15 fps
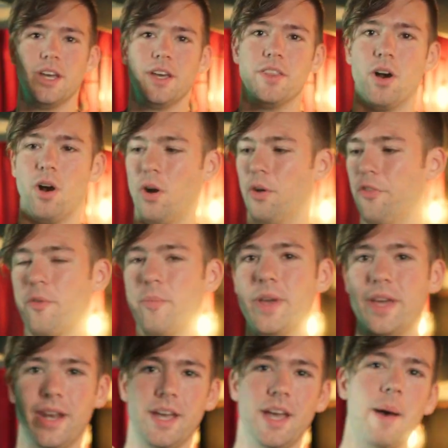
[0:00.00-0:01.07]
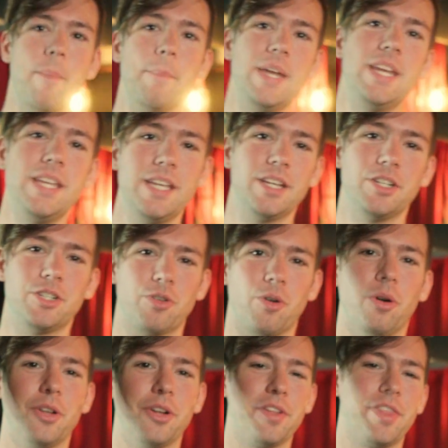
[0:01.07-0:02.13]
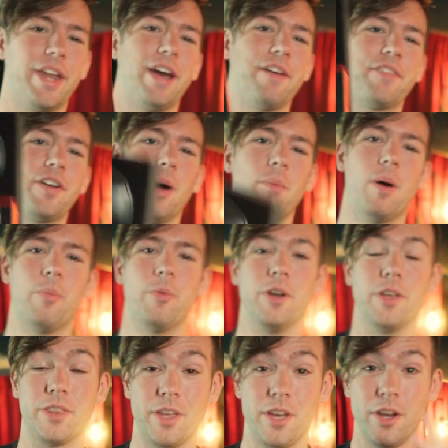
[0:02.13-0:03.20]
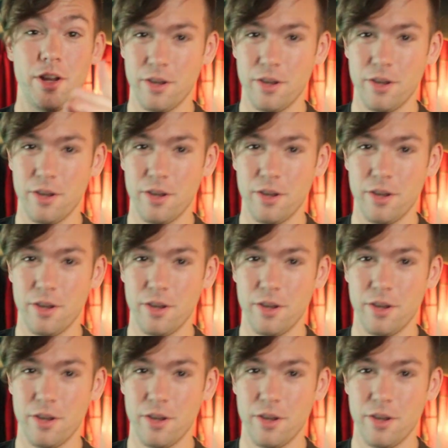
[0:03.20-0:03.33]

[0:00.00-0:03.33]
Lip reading: the ultimate MIDI controller that I've come up with